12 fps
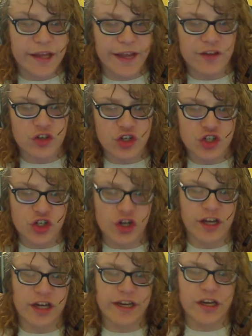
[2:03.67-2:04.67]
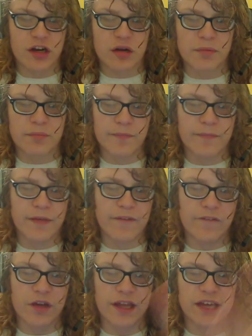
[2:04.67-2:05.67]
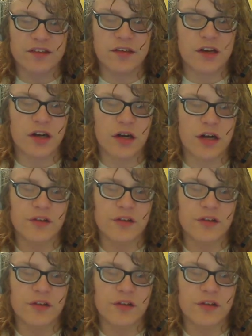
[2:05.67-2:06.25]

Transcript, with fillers: cancer journey on here from next year,